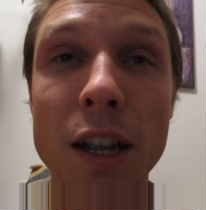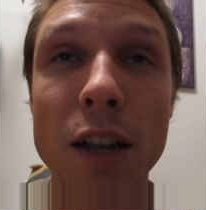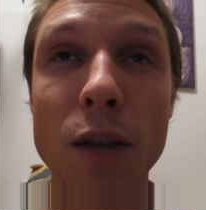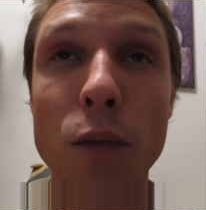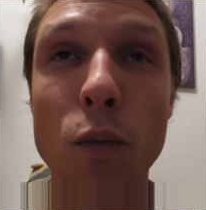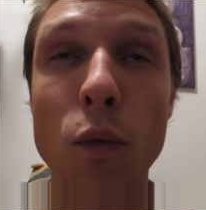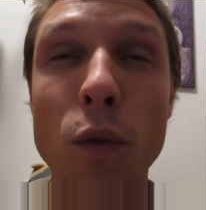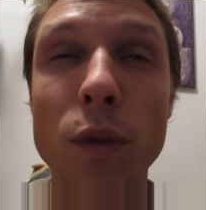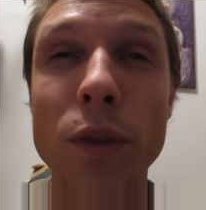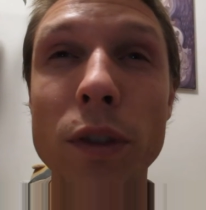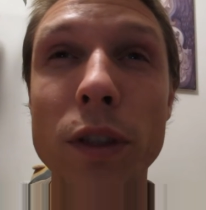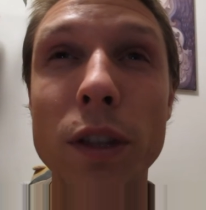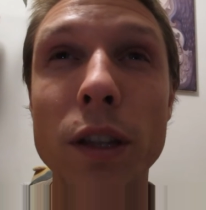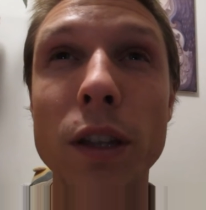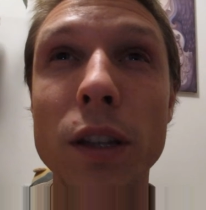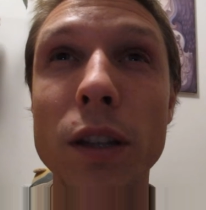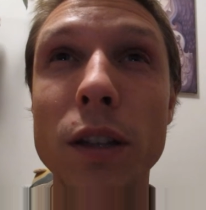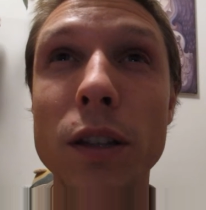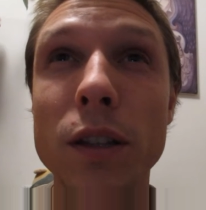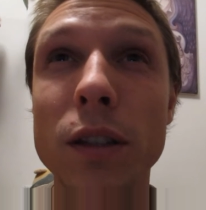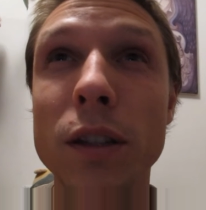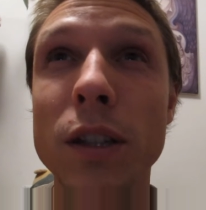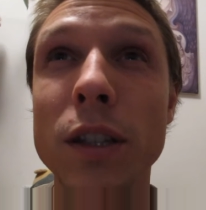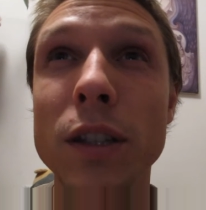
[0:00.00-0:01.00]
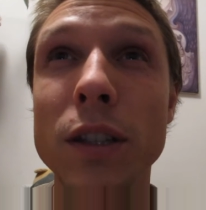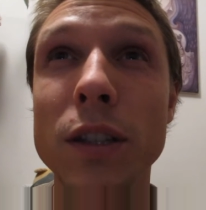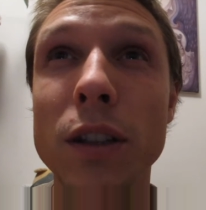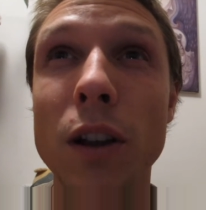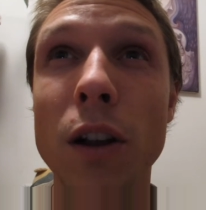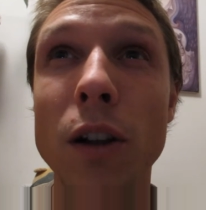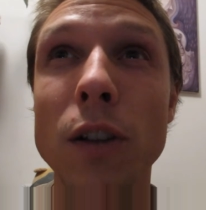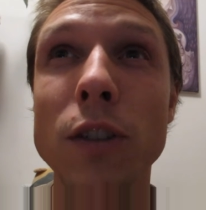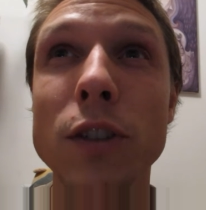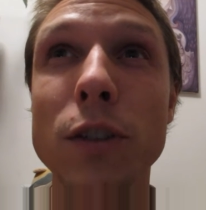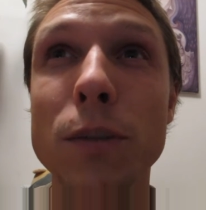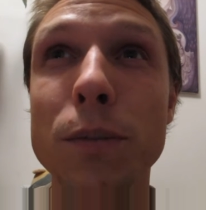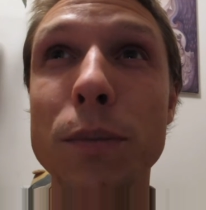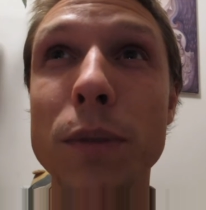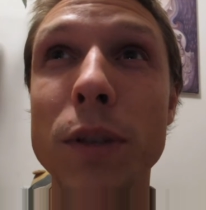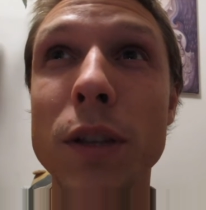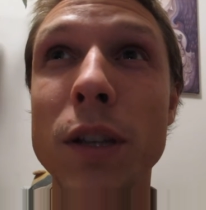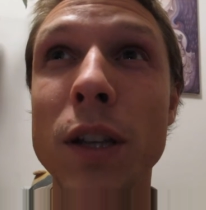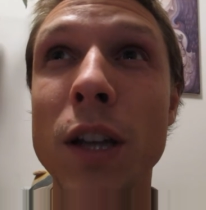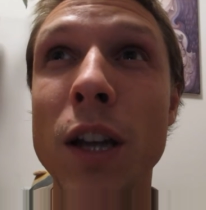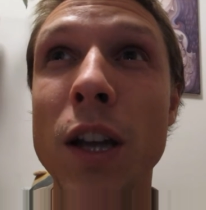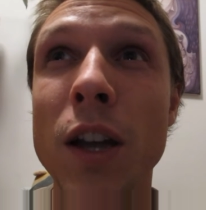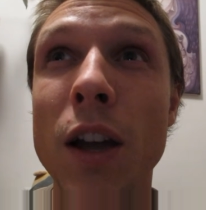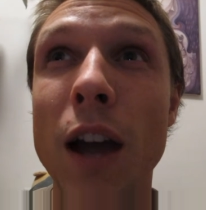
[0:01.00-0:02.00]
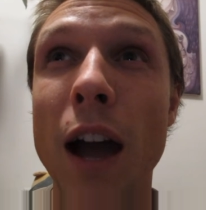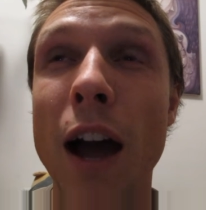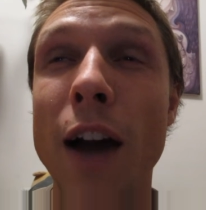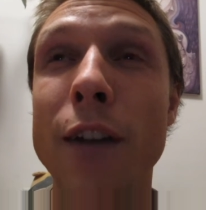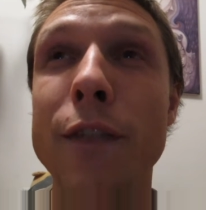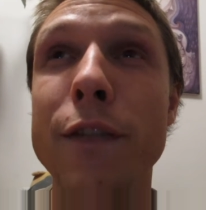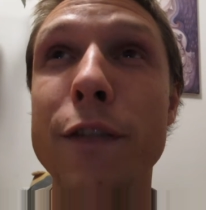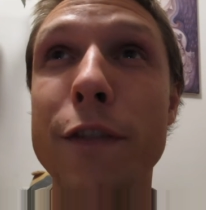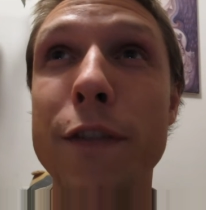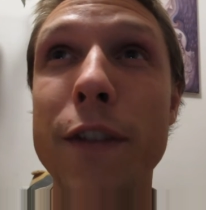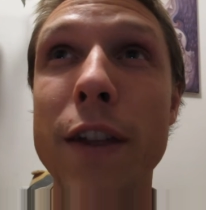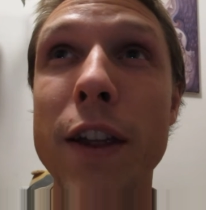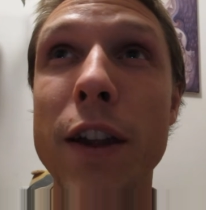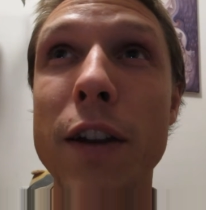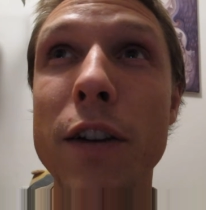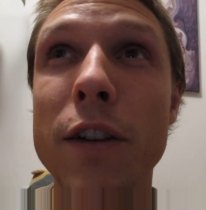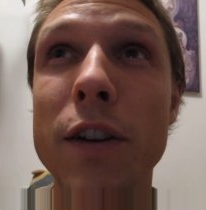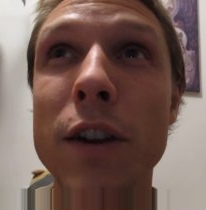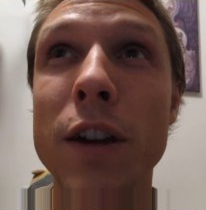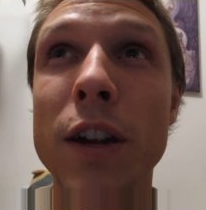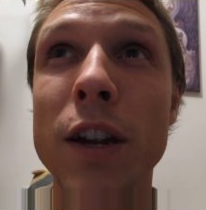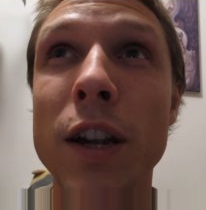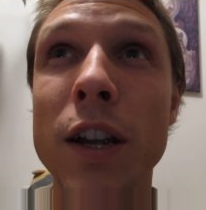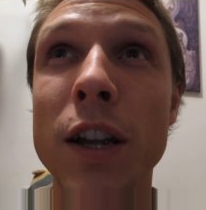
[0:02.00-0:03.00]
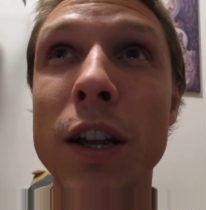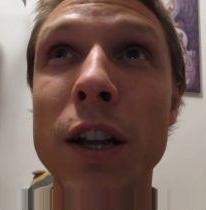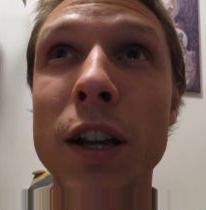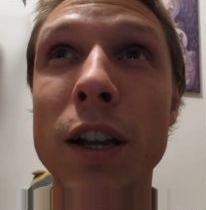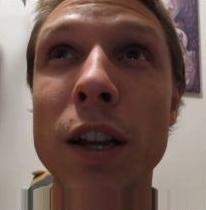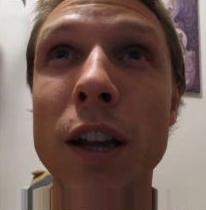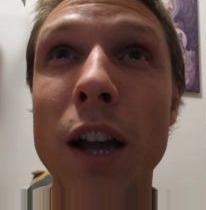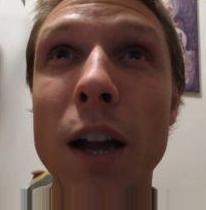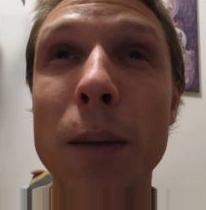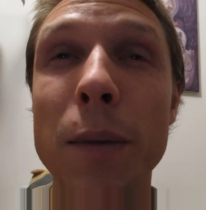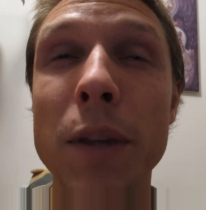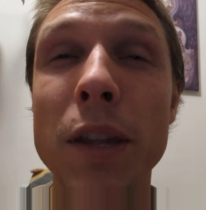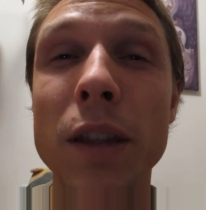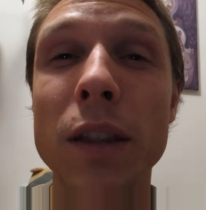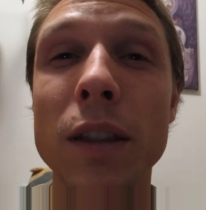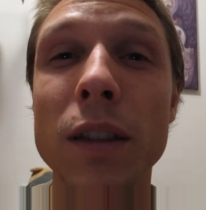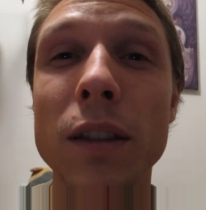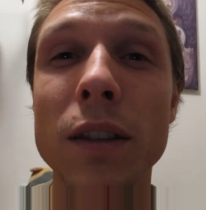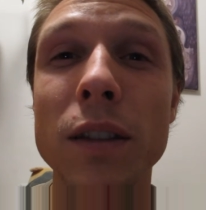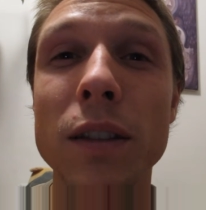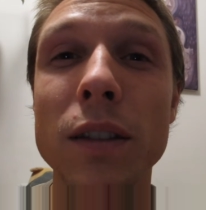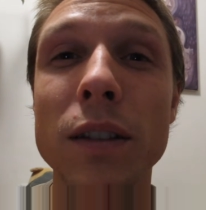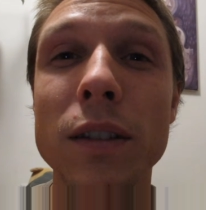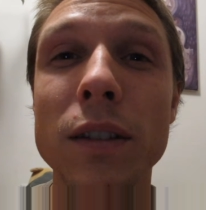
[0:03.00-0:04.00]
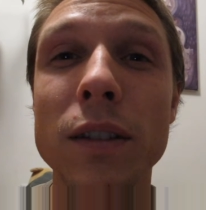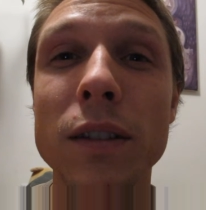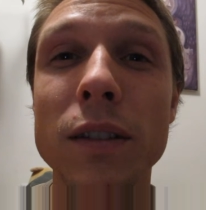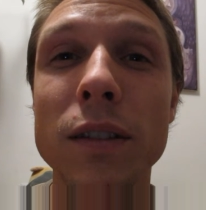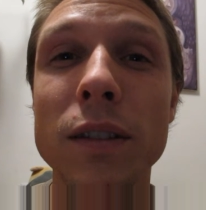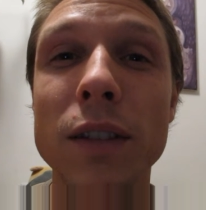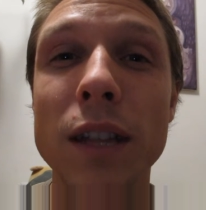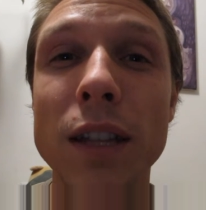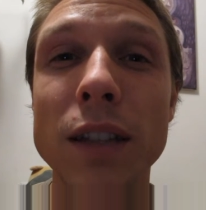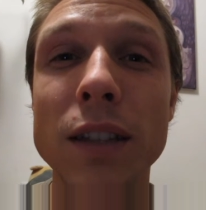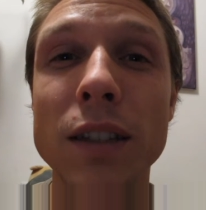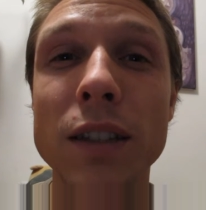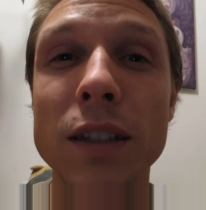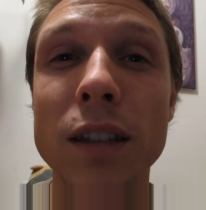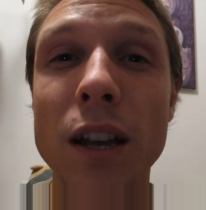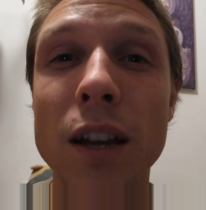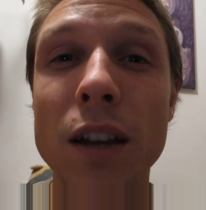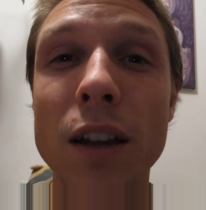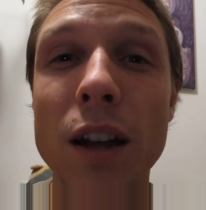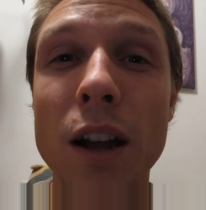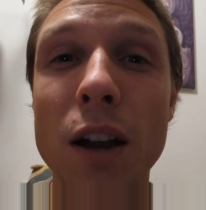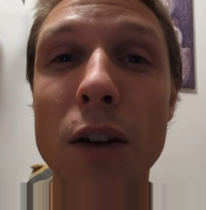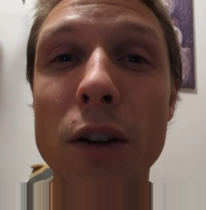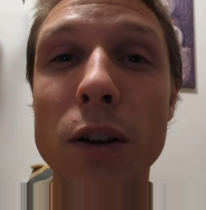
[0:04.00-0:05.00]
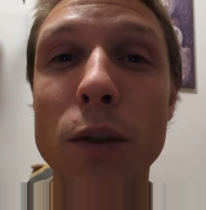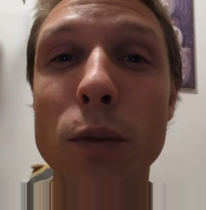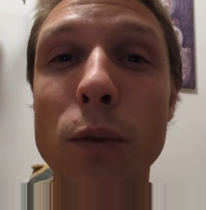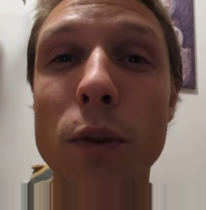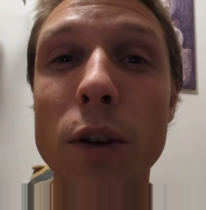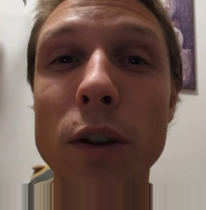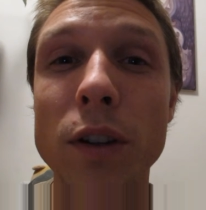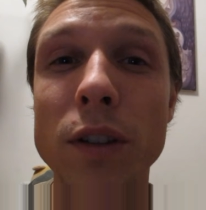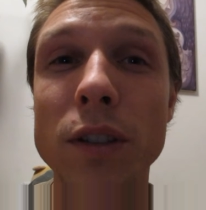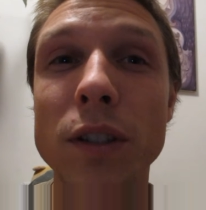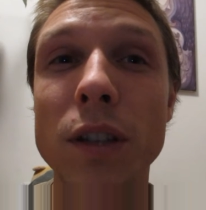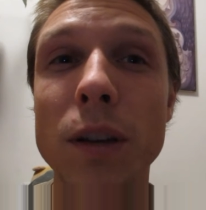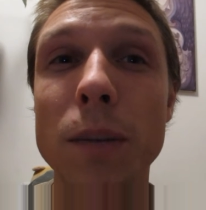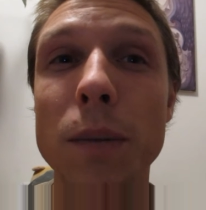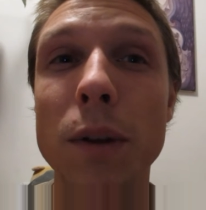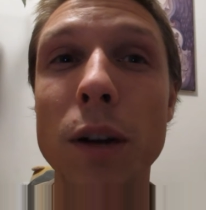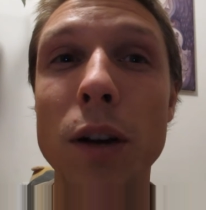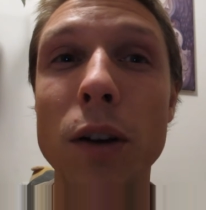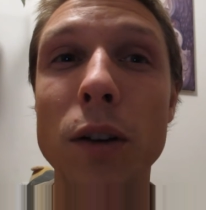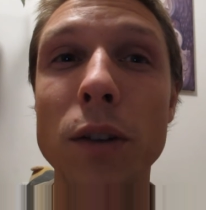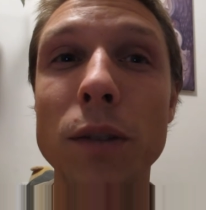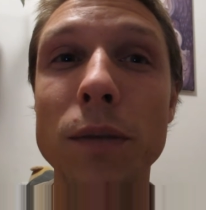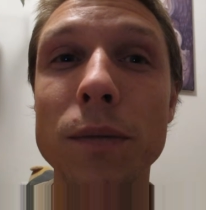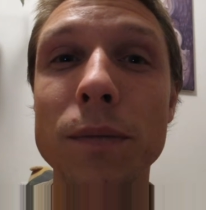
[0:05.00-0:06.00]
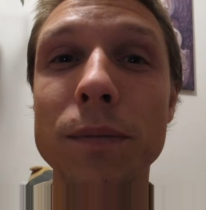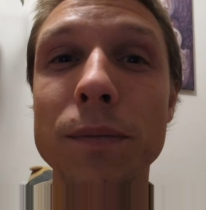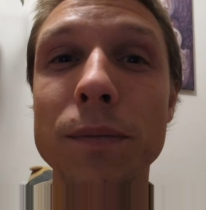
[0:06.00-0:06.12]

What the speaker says: Wouldn't this also be unfair? I mean, that's not how it works somehow.